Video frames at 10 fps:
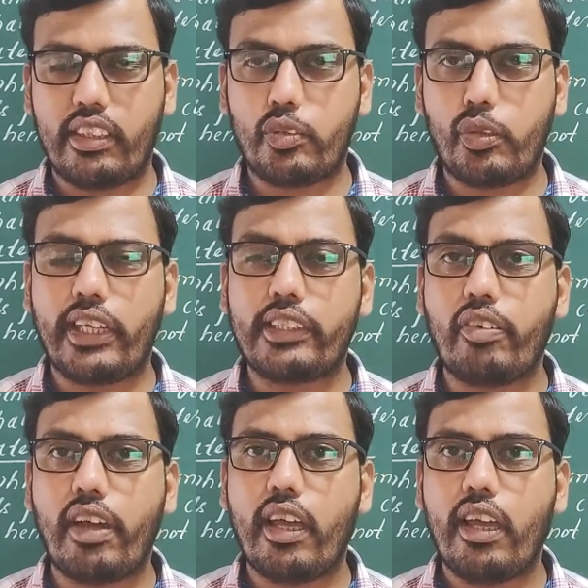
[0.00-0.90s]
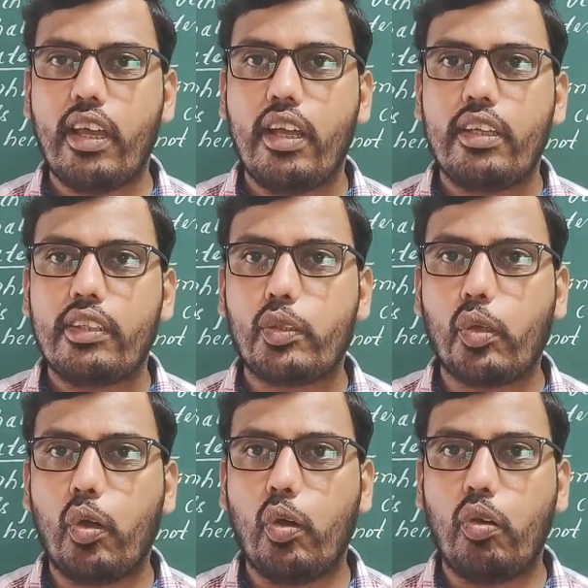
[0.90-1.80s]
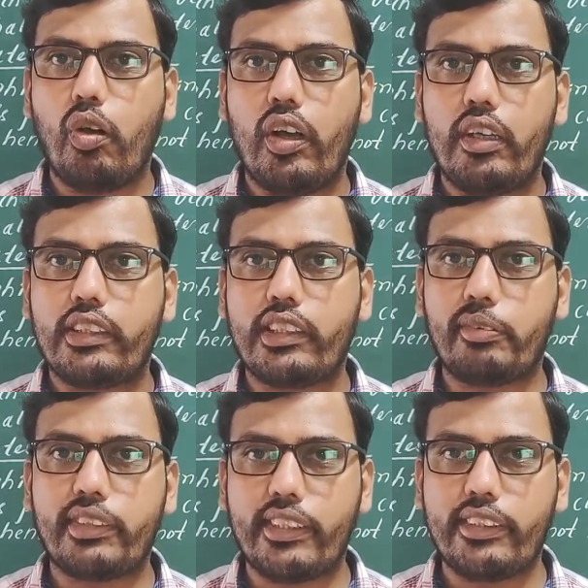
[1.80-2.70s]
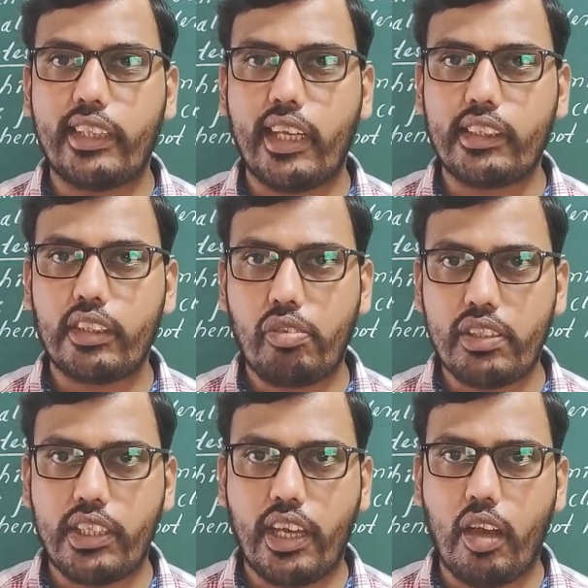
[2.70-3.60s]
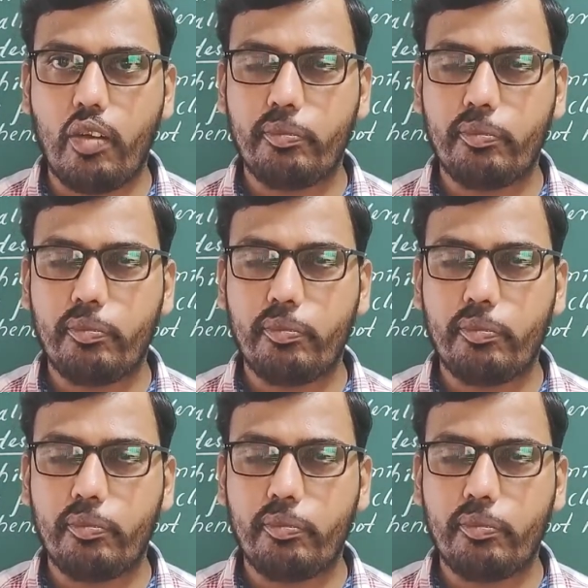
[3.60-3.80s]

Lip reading: So that's why, so substances which have